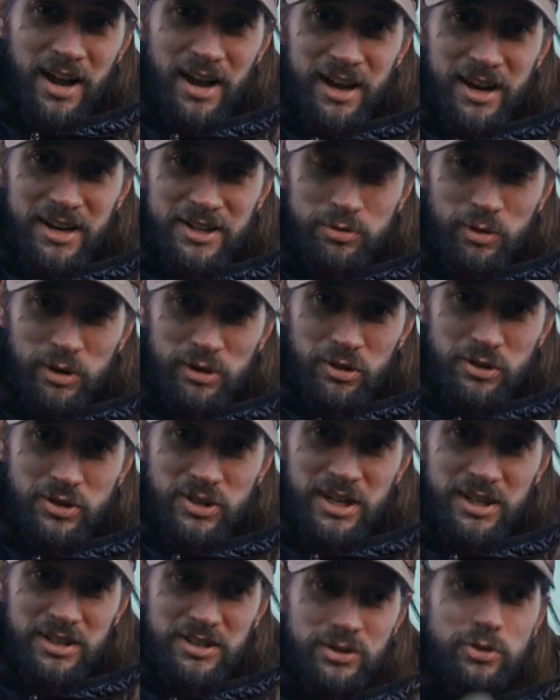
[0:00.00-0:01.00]
a sweat
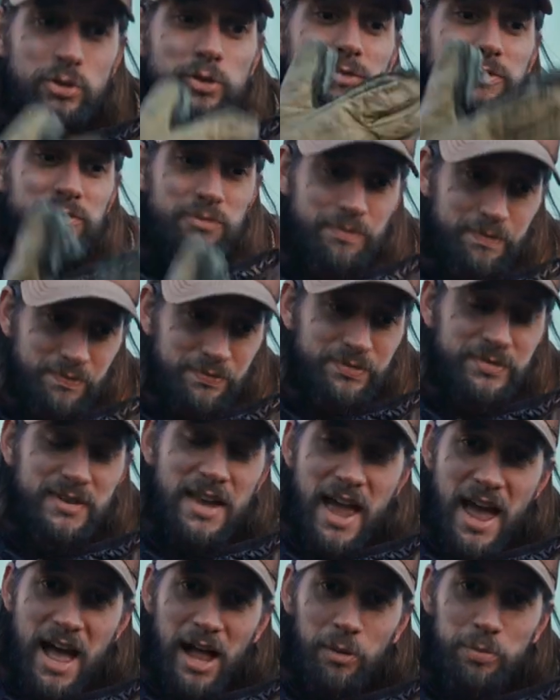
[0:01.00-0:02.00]
lodge can sort of
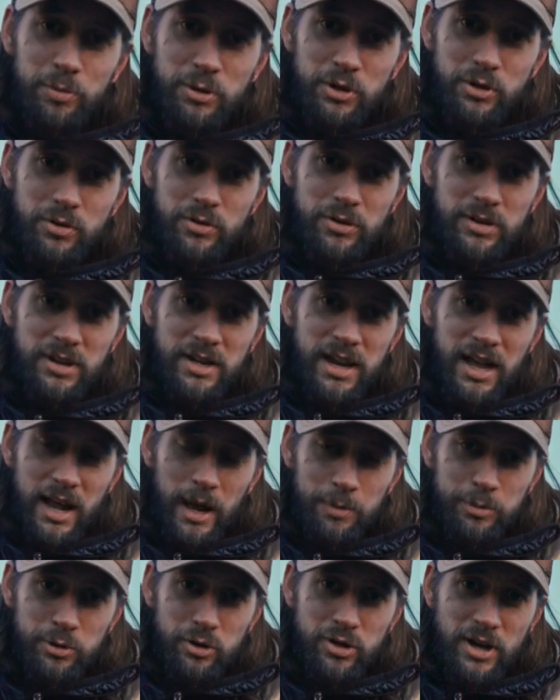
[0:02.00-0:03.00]
help
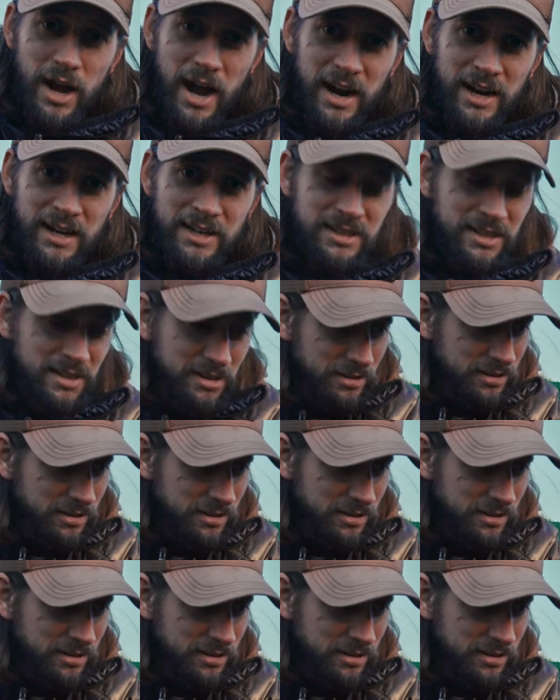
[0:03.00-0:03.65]
you guide